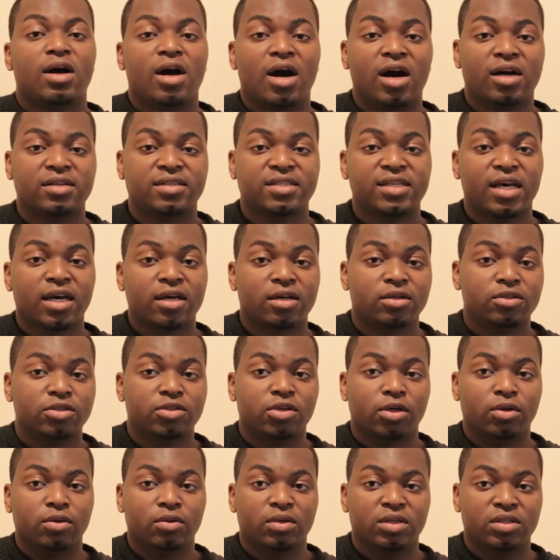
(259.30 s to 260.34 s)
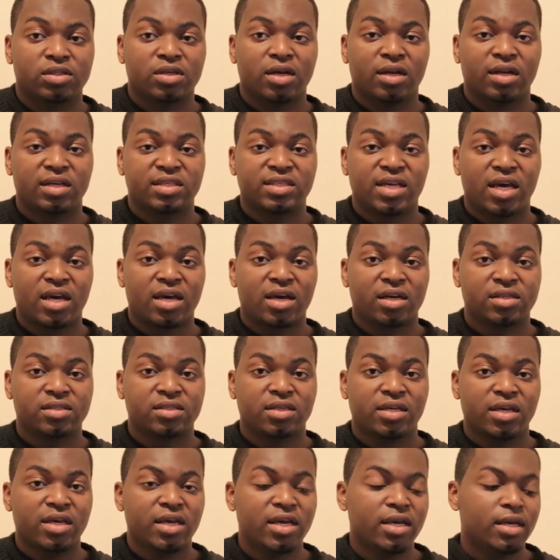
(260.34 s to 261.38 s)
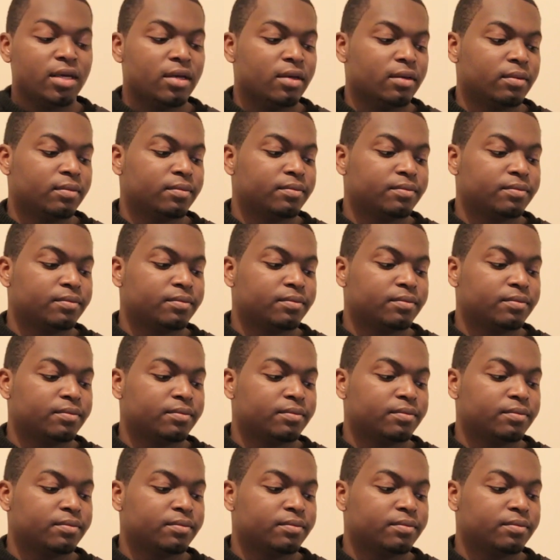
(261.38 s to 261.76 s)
Our second tone is going to take us to E.